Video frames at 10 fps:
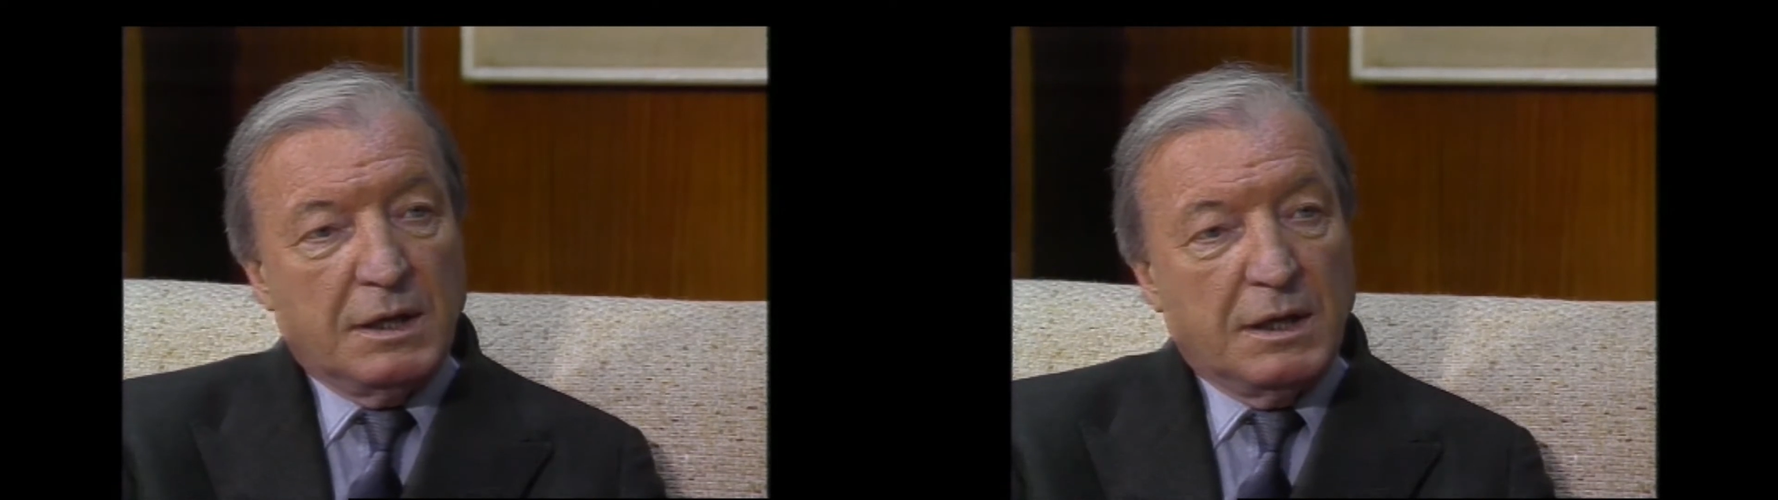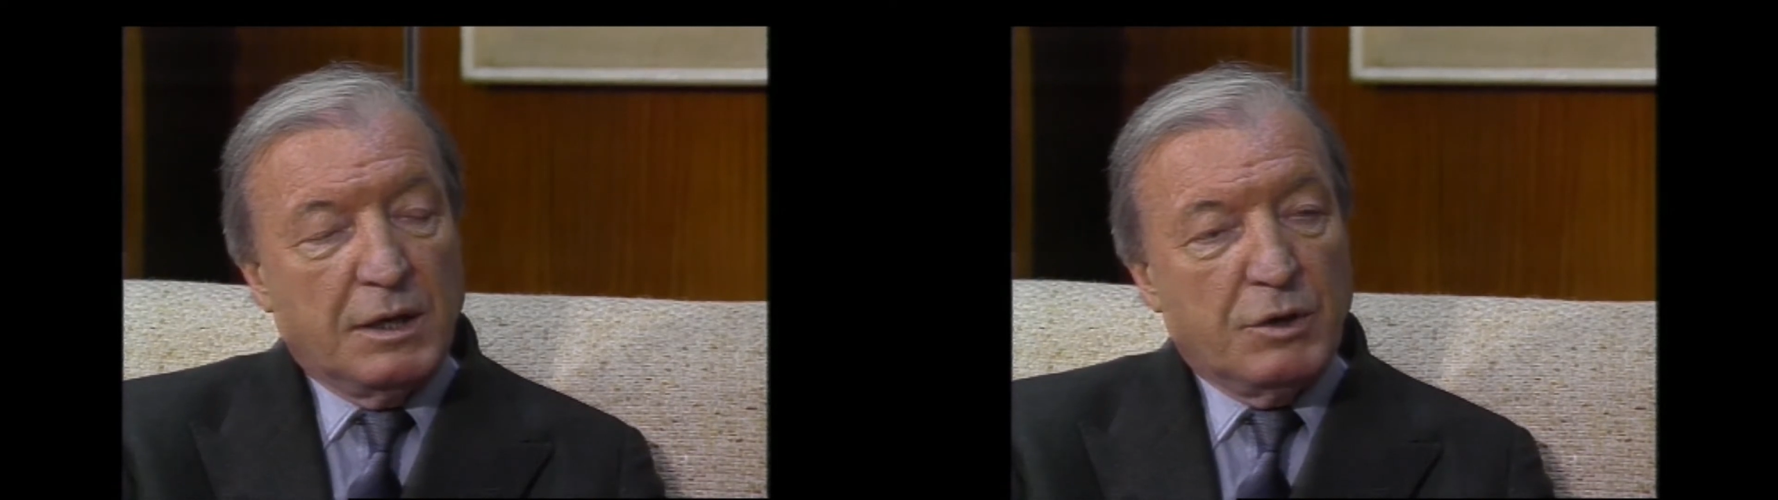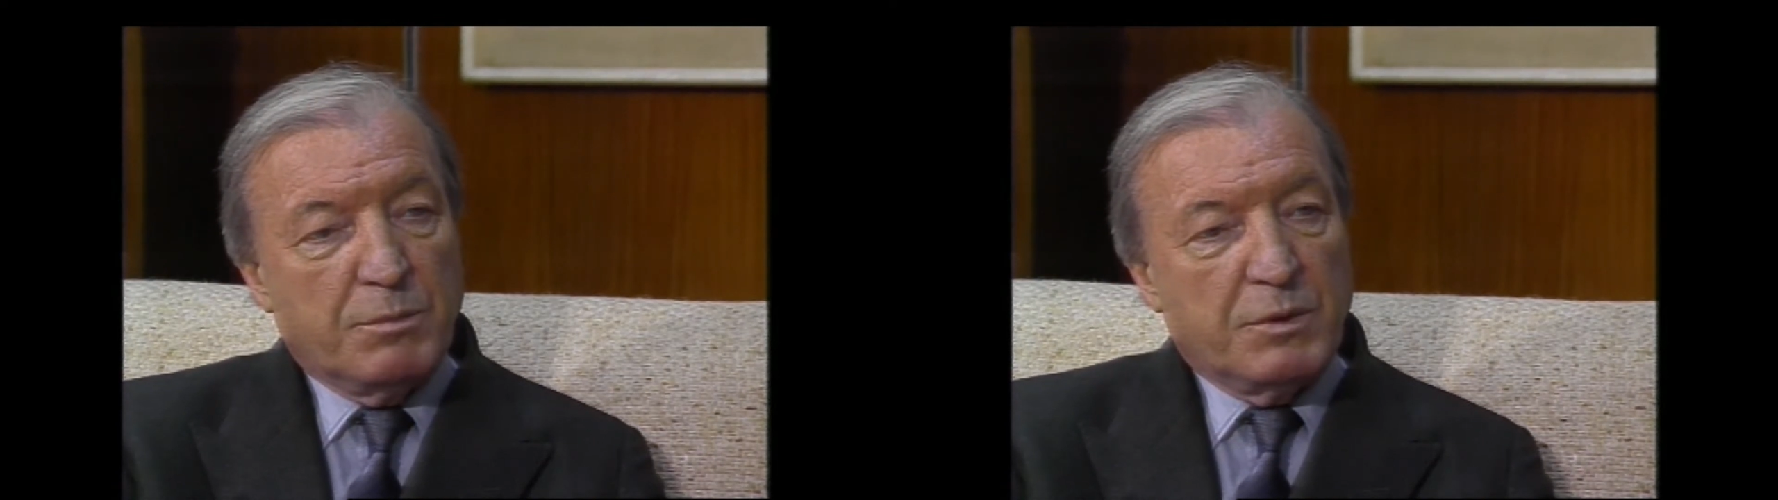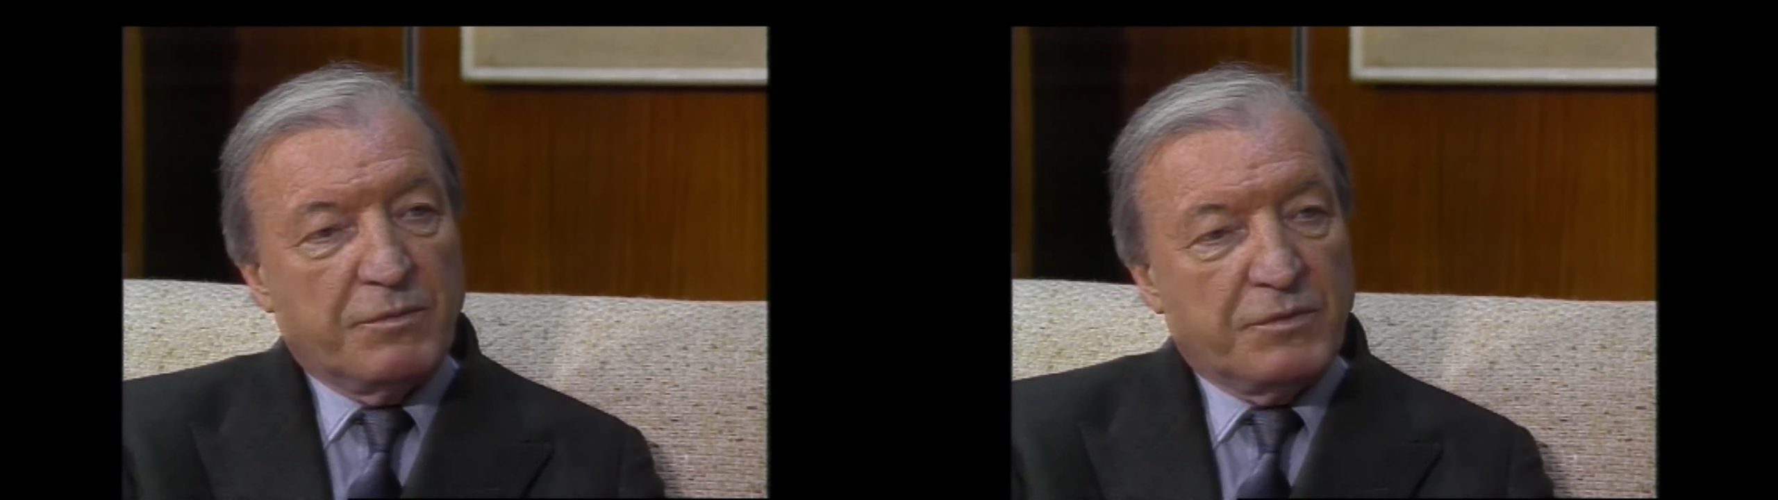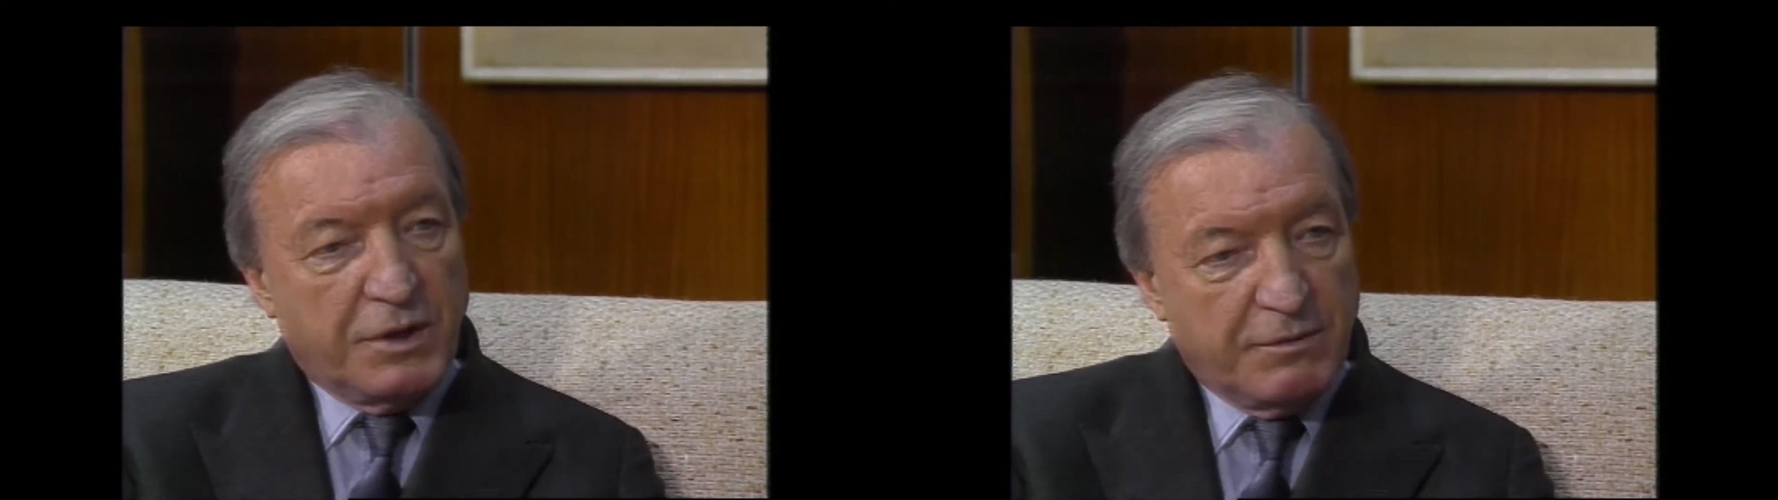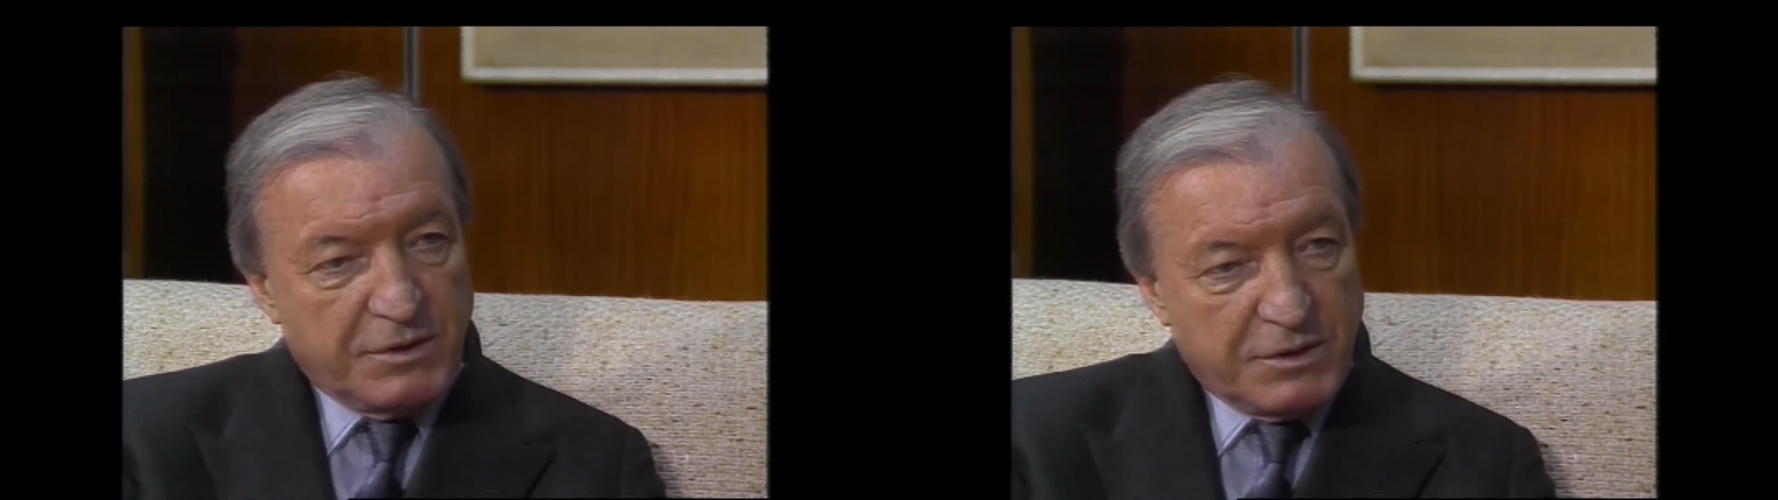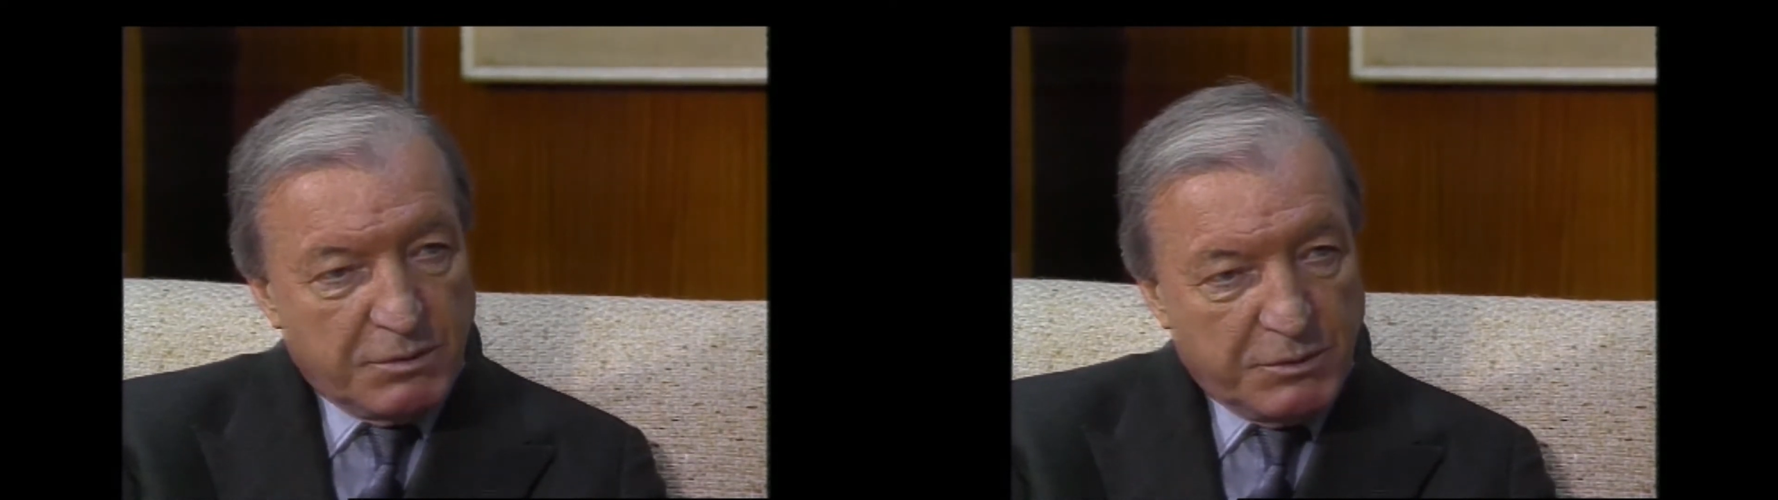a number of services